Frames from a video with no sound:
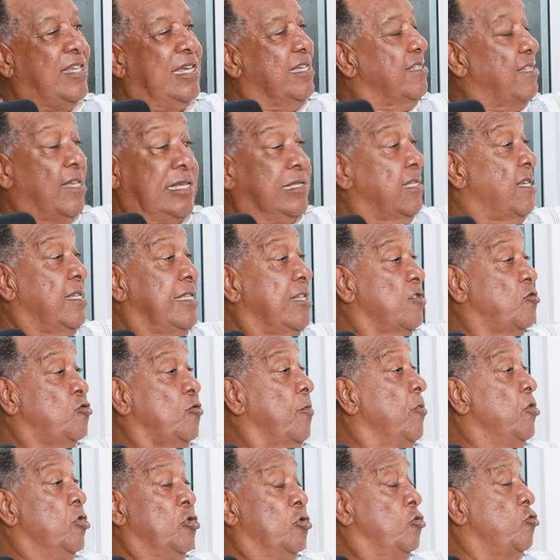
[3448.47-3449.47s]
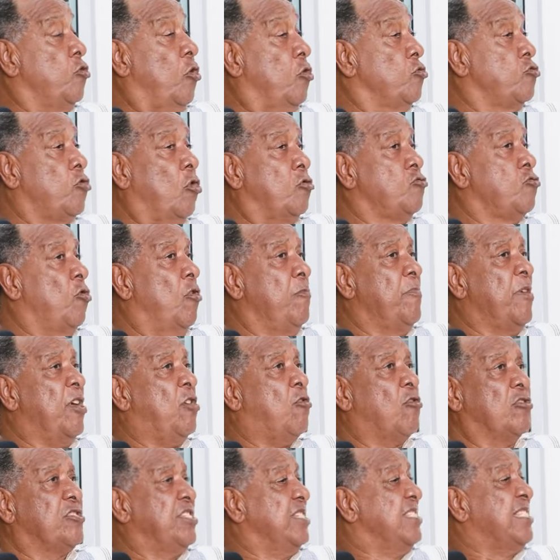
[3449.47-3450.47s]
They, eh, eh, they need to, no, no, not
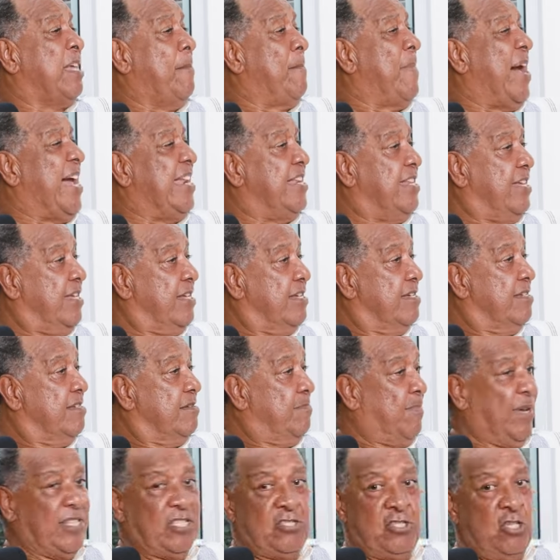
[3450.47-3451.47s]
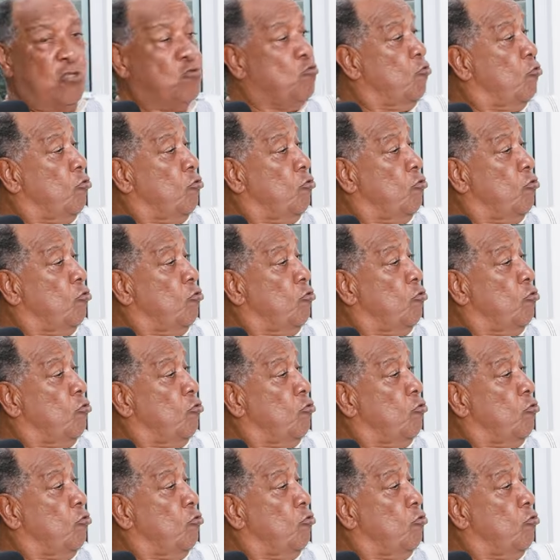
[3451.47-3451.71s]
because of the money, but they need